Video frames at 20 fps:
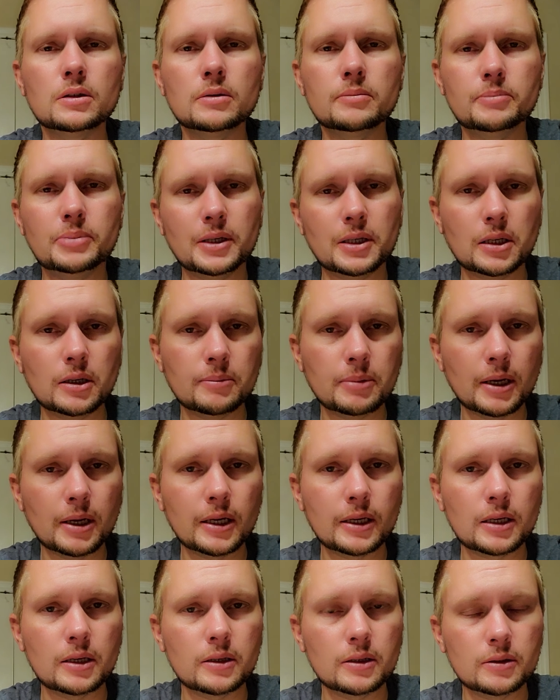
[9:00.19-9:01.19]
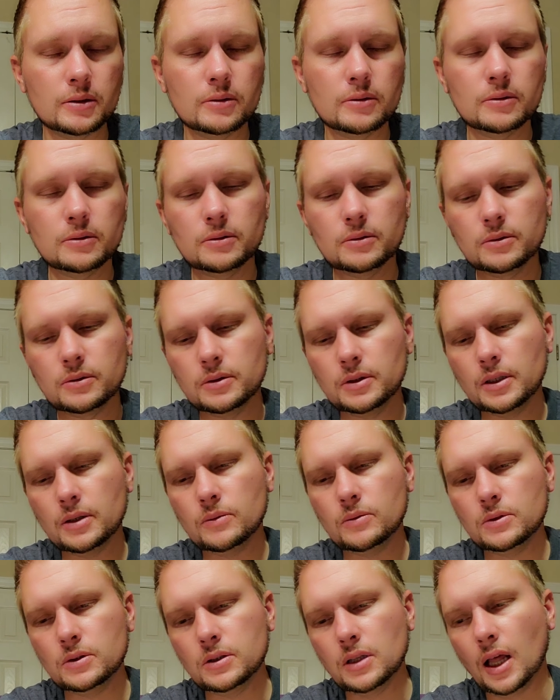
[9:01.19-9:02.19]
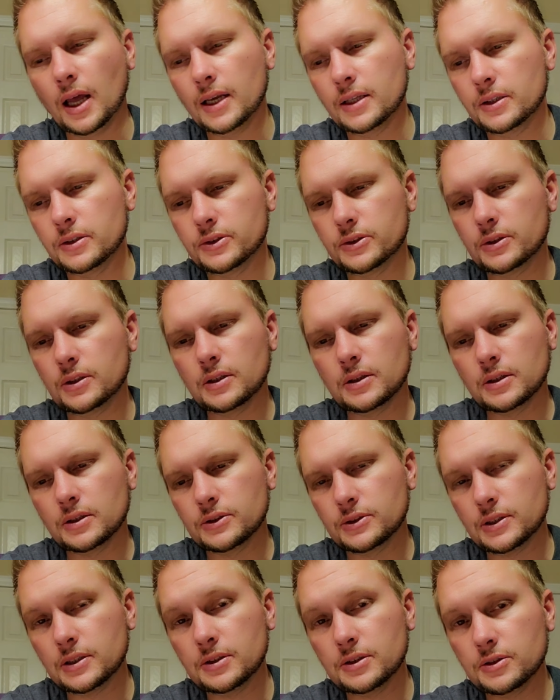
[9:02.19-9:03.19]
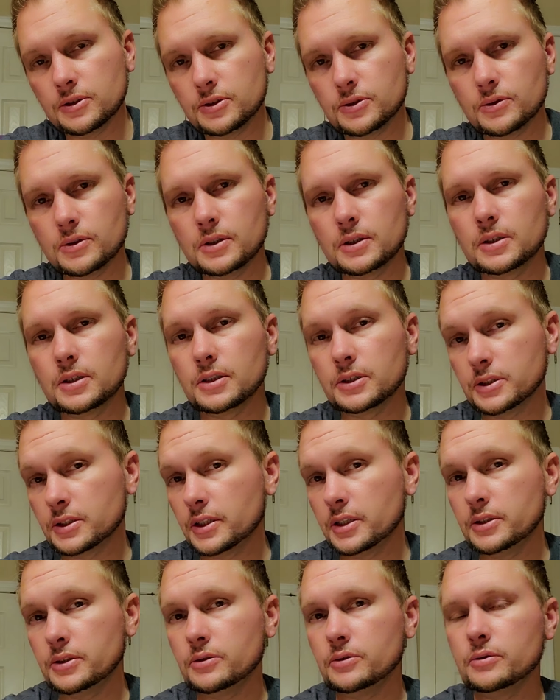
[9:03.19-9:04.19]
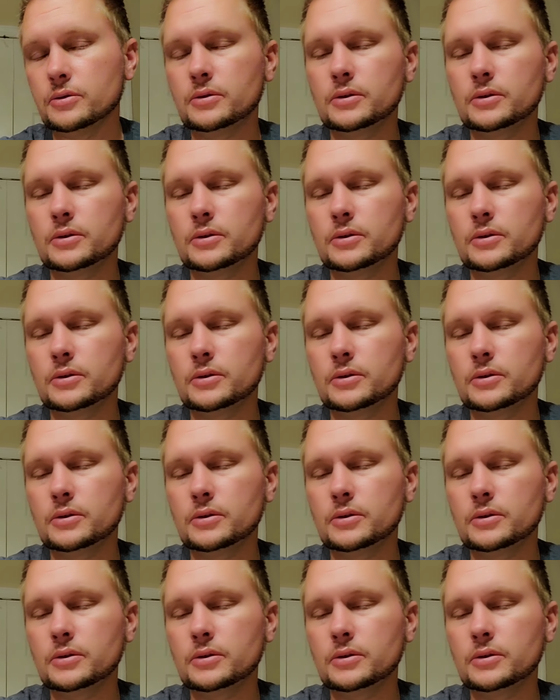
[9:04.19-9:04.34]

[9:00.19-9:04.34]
piggy bank that would like to see this industry continue